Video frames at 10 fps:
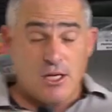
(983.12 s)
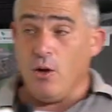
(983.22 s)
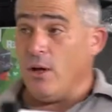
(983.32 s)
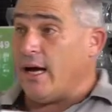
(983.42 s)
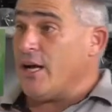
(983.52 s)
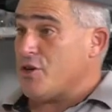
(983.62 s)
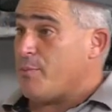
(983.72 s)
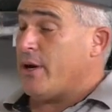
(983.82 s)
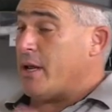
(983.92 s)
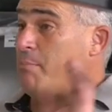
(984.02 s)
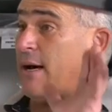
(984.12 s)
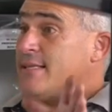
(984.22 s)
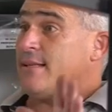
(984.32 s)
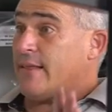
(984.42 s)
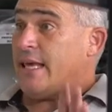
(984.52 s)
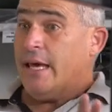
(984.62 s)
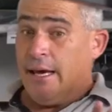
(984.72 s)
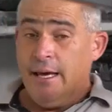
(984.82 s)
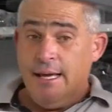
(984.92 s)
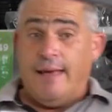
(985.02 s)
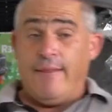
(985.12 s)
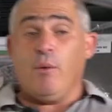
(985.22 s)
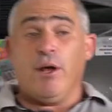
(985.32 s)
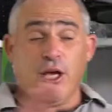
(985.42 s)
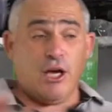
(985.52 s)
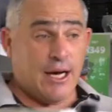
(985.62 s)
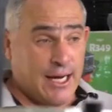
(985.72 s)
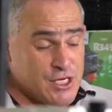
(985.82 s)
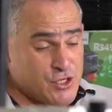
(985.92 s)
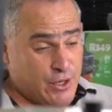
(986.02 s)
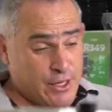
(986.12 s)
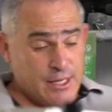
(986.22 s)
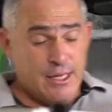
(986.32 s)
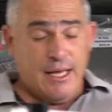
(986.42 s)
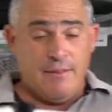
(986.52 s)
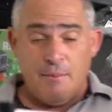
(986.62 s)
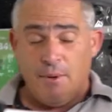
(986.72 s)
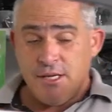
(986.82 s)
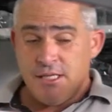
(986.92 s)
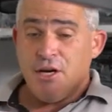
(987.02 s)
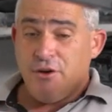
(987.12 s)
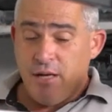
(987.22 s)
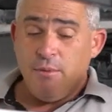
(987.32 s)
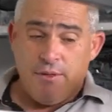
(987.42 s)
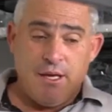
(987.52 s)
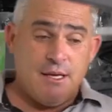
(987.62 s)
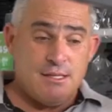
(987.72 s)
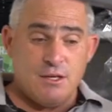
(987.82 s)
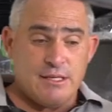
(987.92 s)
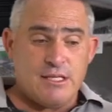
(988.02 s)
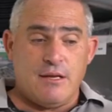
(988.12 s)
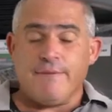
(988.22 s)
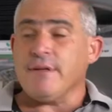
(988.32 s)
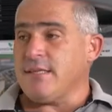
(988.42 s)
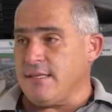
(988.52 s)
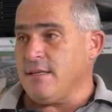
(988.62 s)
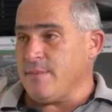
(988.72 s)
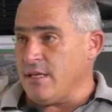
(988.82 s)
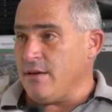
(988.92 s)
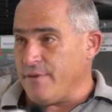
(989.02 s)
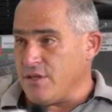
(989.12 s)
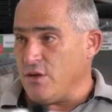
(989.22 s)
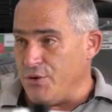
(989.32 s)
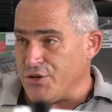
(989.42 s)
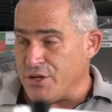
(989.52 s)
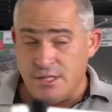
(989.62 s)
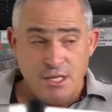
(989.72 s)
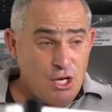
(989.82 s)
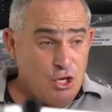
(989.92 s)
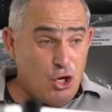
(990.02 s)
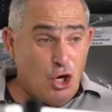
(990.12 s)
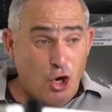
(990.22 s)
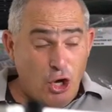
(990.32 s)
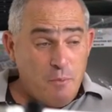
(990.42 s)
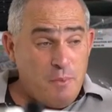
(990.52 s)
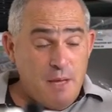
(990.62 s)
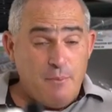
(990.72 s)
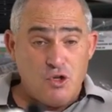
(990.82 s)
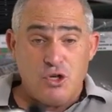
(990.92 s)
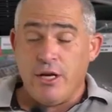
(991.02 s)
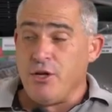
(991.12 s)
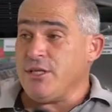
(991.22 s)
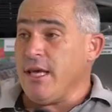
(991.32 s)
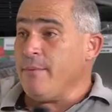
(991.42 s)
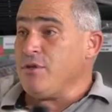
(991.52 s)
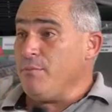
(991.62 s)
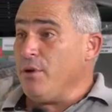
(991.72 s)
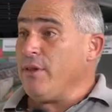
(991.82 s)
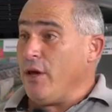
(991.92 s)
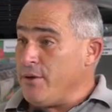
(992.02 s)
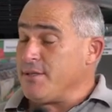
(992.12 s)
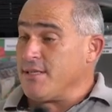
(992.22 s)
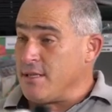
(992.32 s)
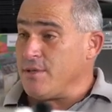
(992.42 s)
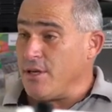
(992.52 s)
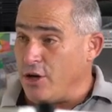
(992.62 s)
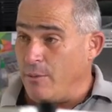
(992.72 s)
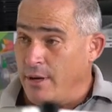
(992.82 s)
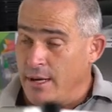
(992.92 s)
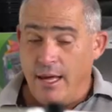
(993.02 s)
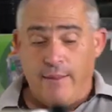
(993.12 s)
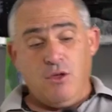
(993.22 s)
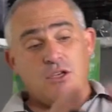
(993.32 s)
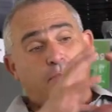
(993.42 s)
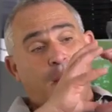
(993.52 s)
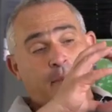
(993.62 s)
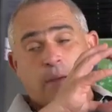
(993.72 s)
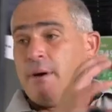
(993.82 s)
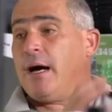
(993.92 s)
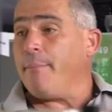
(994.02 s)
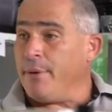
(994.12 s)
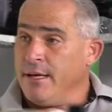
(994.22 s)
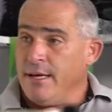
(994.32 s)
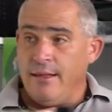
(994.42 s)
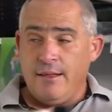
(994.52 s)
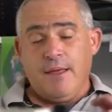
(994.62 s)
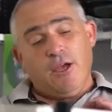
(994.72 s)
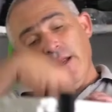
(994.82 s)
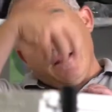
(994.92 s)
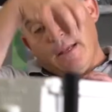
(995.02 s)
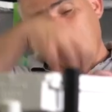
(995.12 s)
whole hydroponic buzz that they hear, and they want to go hydro. And the most incredible thing is, because there's different systems and different solutions. Yes. You've got a lot of people trying to attempt to build their own systems at home, and they use plumbing pipe, and then they go and